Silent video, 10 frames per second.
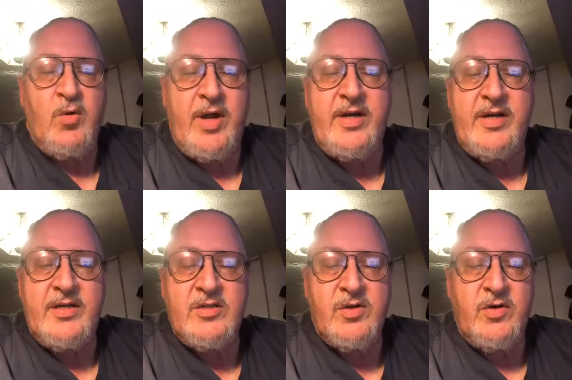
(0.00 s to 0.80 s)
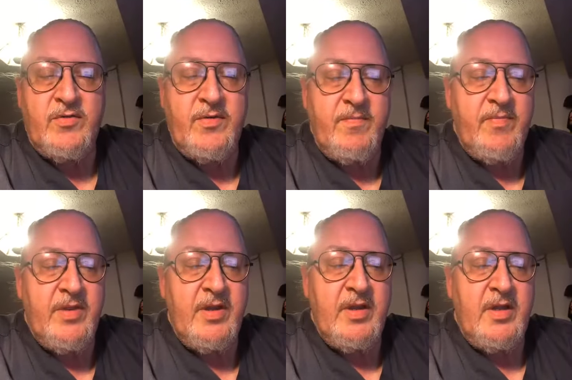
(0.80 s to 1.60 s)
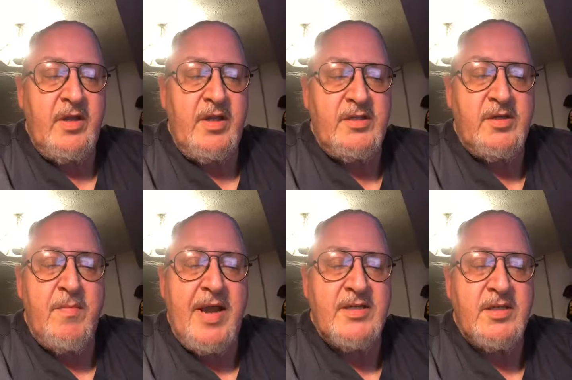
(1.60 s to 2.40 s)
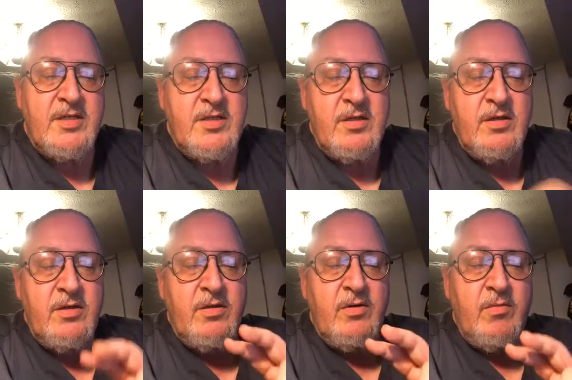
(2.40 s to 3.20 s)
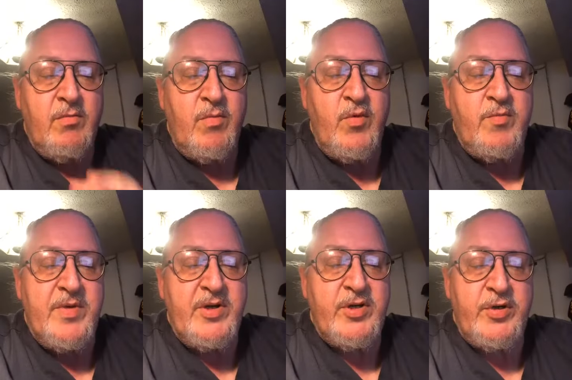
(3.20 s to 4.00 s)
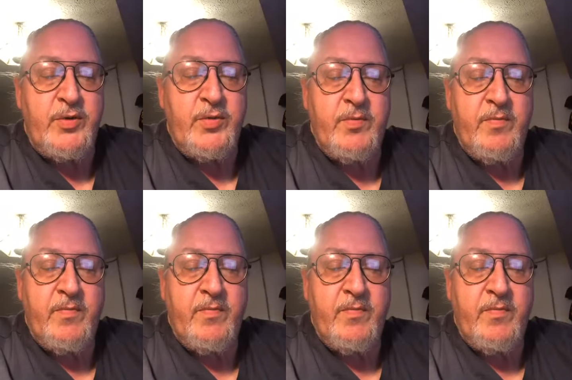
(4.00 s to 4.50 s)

credit it deserved. It's Damascus, Movement 2.